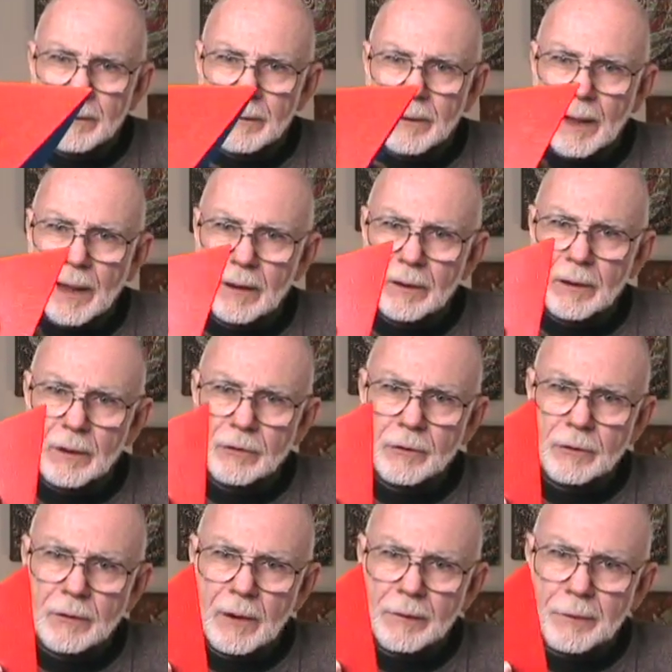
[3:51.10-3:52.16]
That is
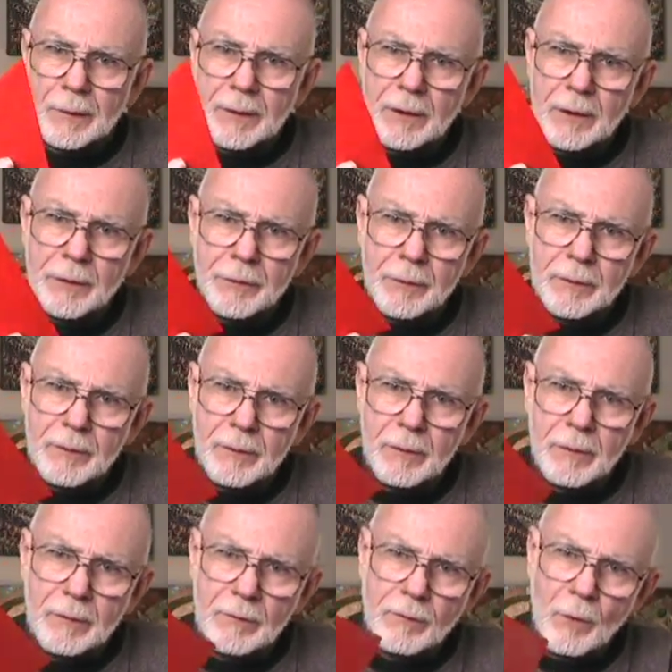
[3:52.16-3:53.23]
a tetrahedron.
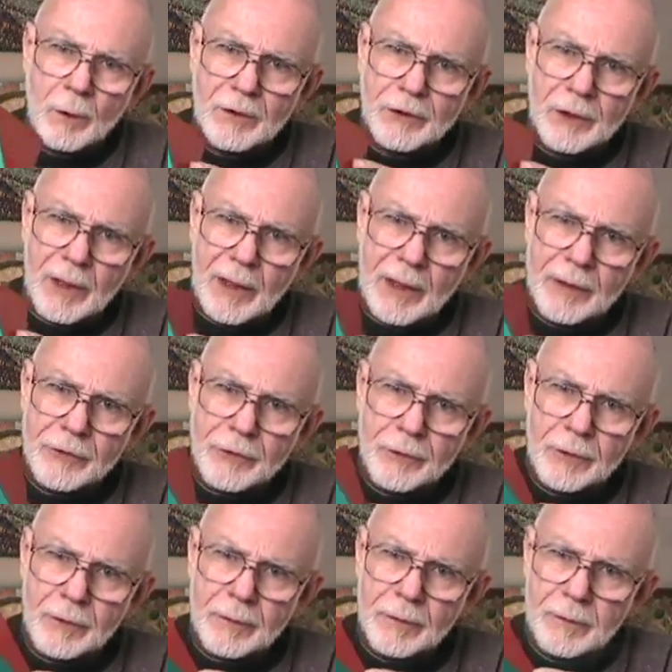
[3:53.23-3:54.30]
Four sides.